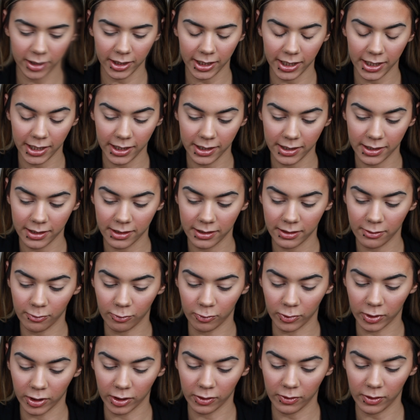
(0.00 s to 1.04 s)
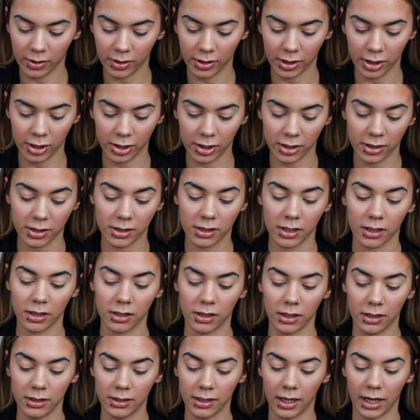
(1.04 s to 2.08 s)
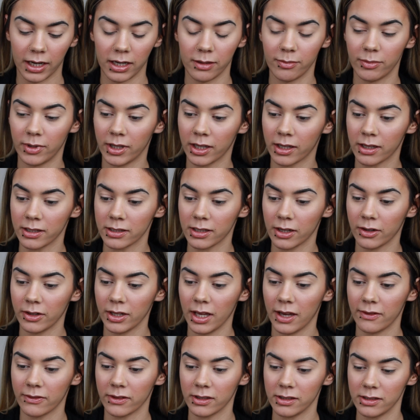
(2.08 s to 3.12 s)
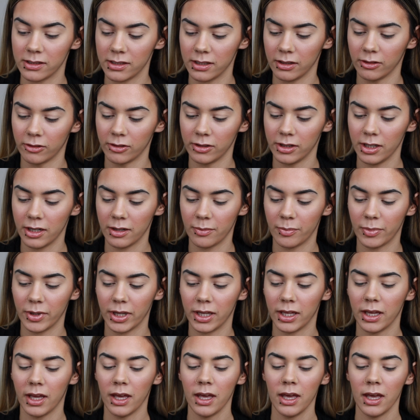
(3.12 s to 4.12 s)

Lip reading: lids really quickly, just a tiny bit because I already have concealer there, but